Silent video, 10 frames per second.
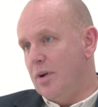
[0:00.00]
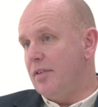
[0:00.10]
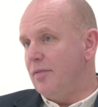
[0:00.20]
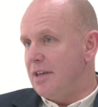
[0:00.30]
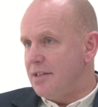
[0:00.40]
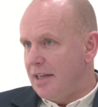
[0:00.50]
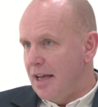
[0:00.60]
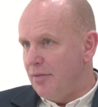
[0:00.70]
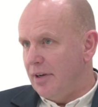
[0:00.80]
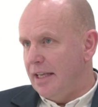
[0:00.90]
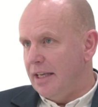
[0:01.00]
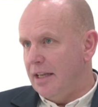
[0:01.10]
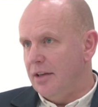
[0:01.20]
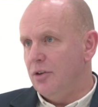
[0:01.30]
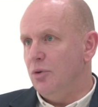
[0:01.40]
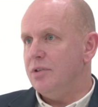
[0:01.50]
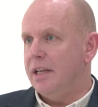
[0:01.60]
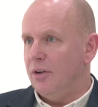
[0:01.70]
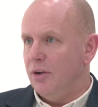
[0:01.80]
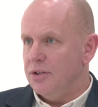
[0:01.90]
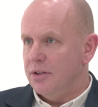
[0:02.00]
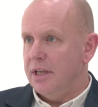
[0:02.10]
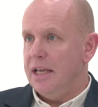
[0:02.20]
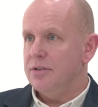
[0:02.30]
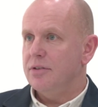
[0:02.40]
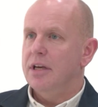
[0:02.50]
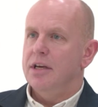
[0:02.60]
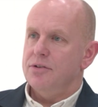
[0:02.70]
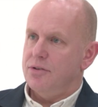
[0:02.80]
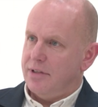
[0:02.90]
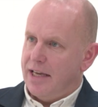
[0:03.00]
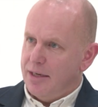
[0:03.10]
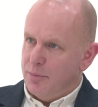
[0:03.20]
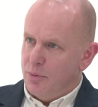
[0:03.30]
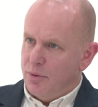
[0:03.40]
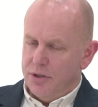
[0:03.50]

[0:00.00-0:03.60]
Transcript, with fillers: We've invested heavily in new technology that is sustainable,